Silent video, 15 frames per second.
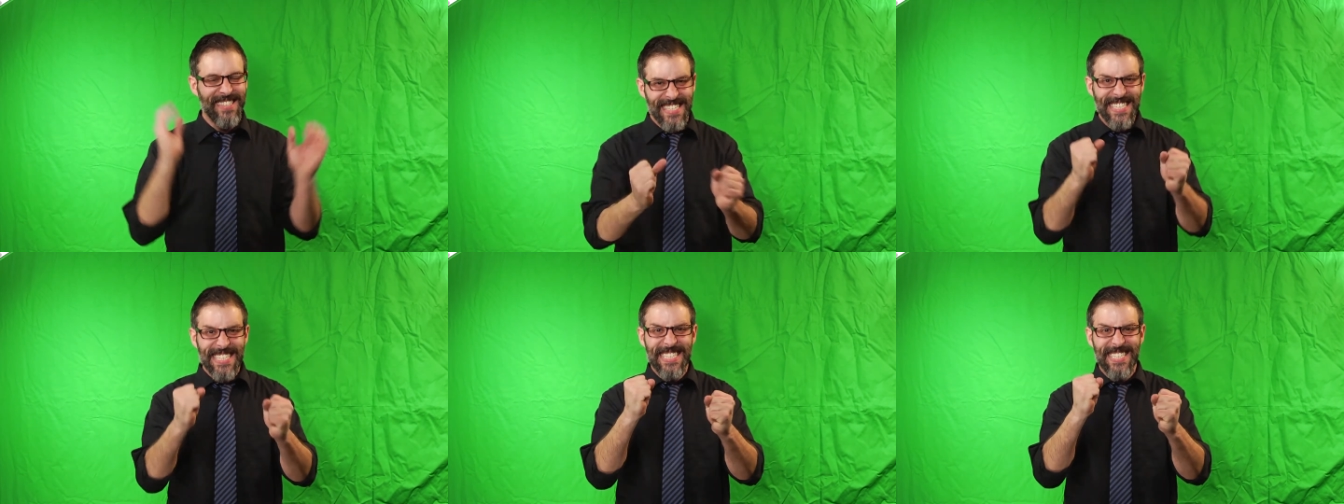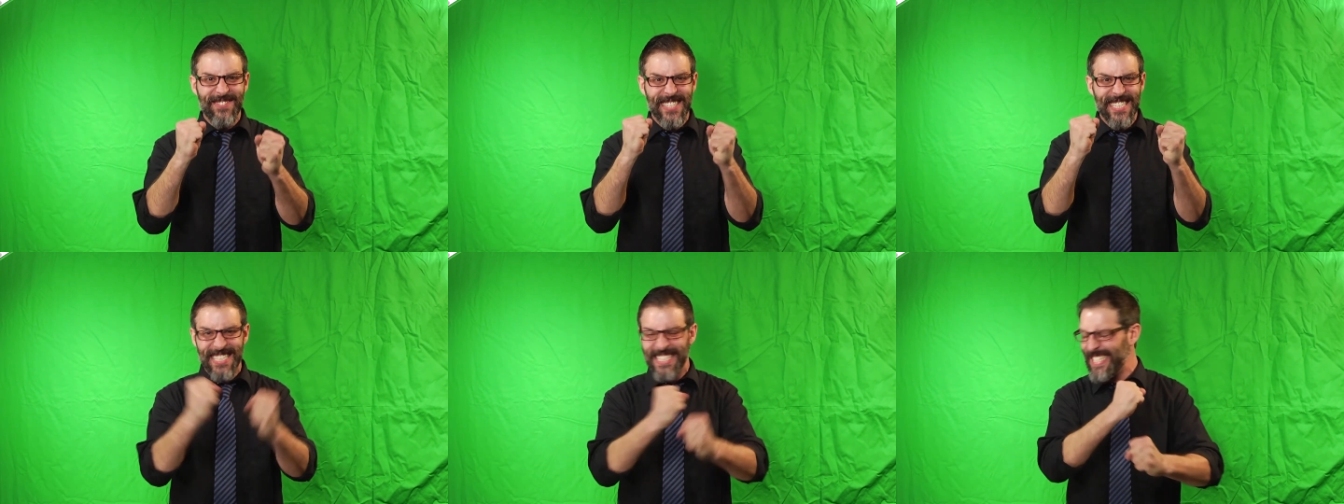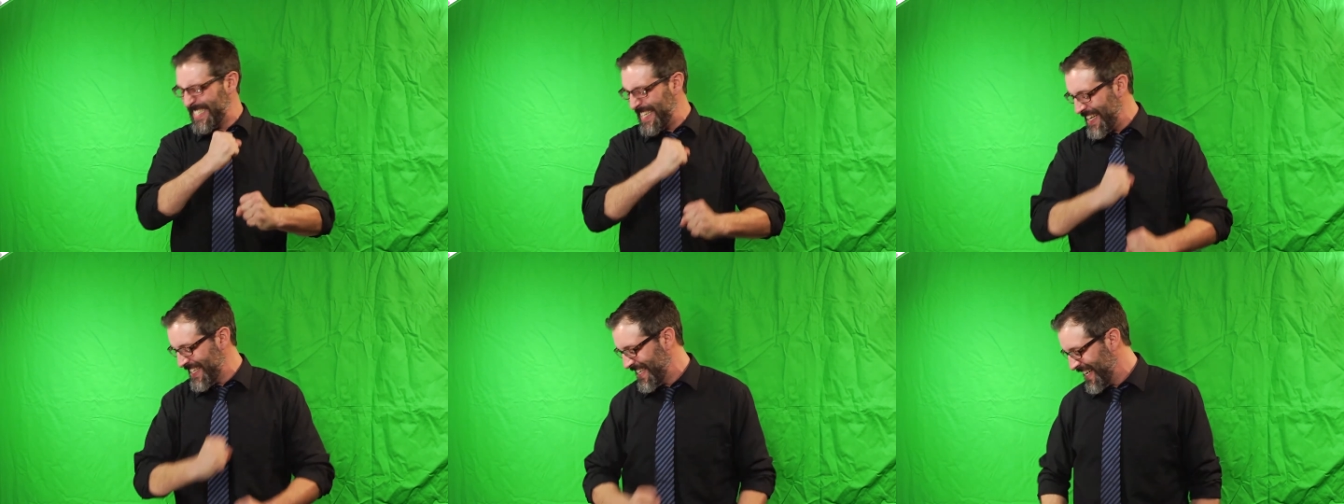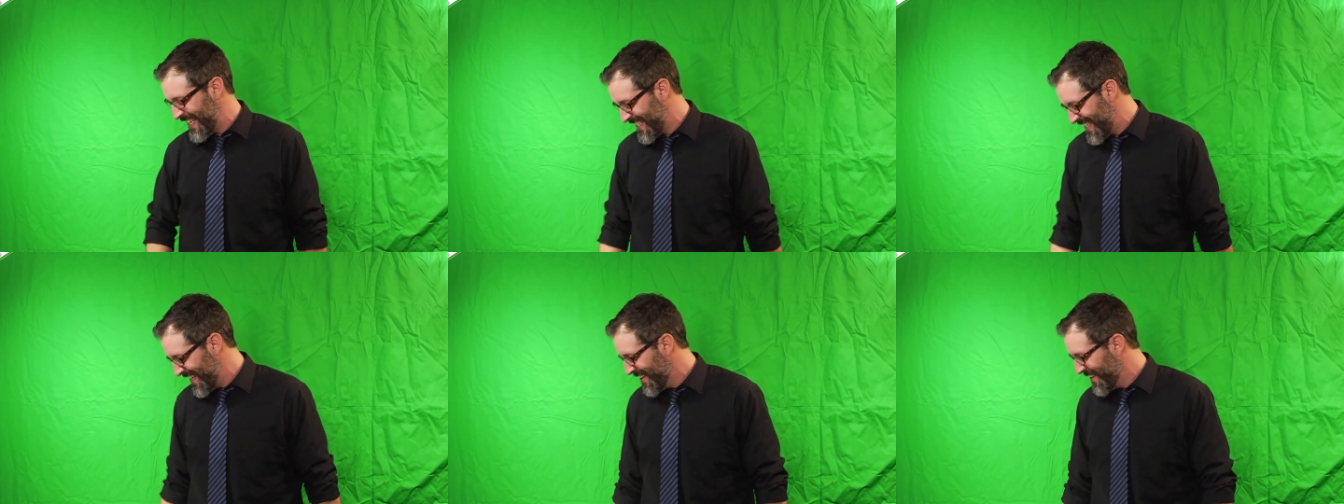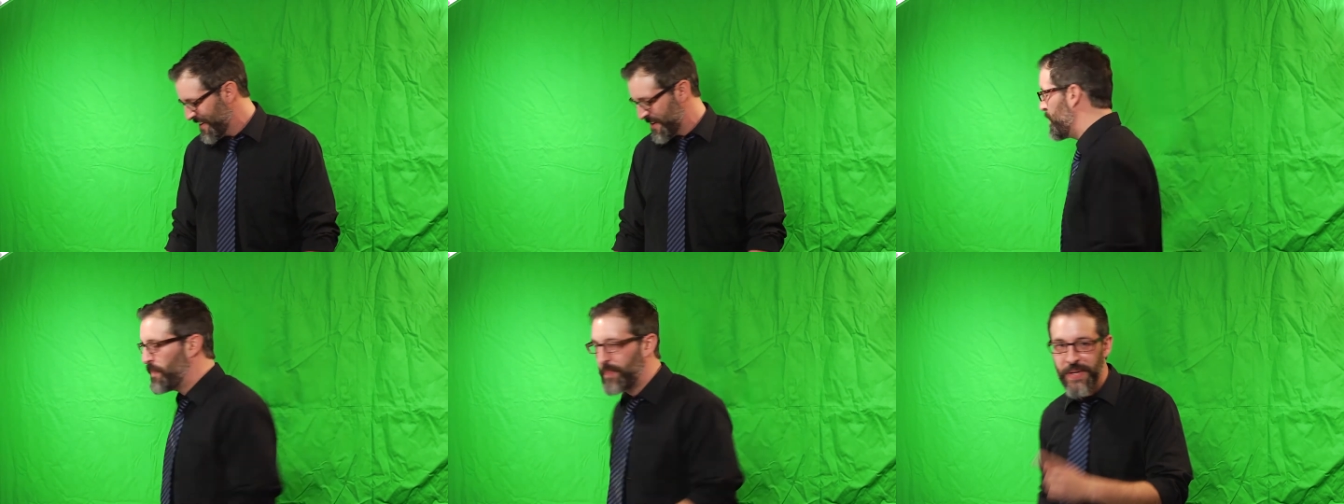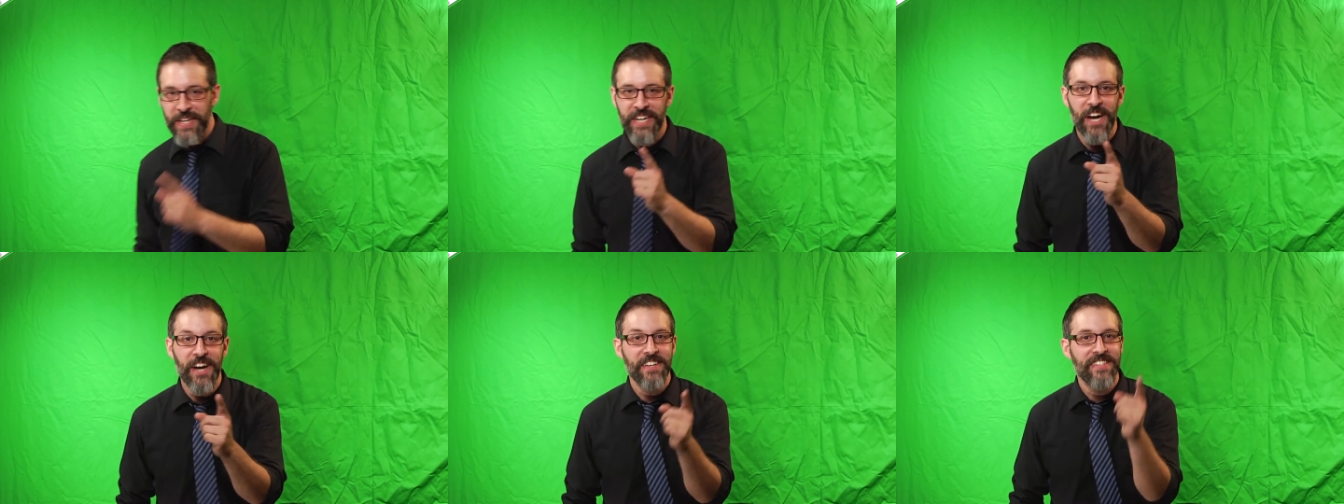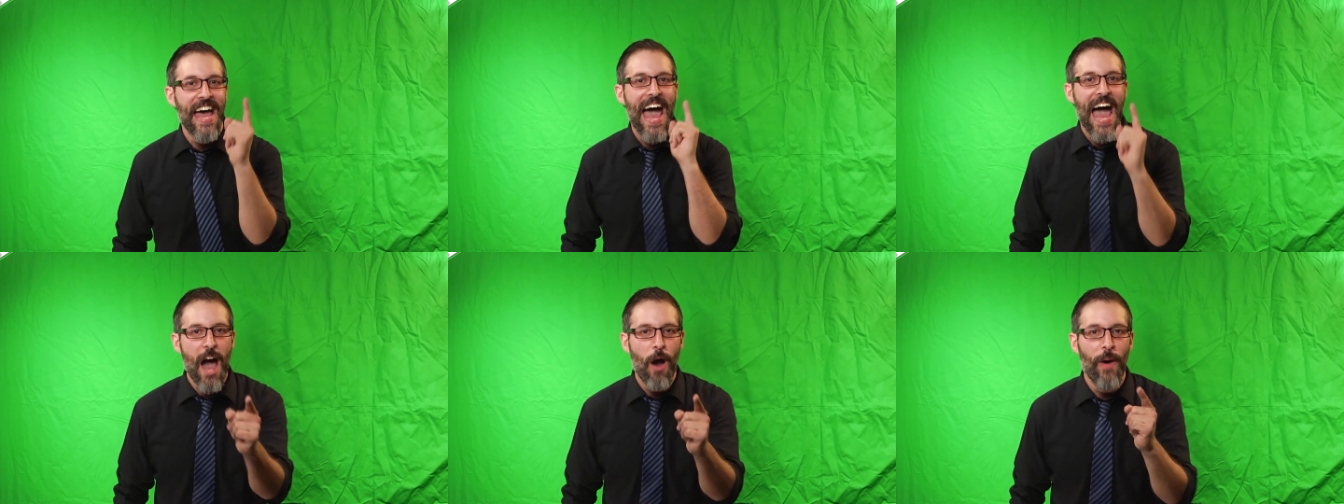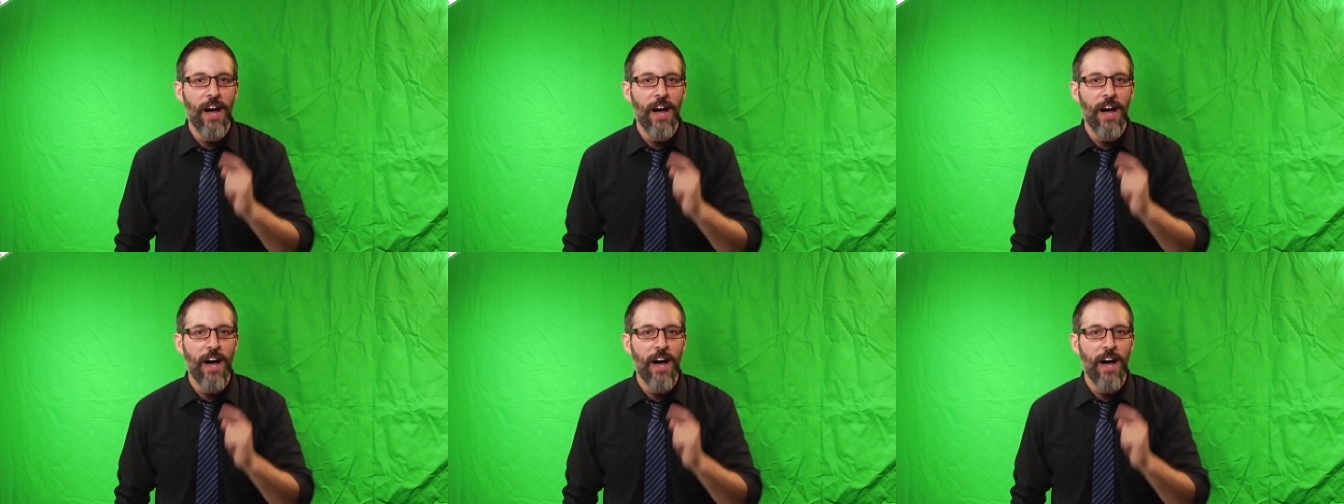Damn, I like that take too. Because how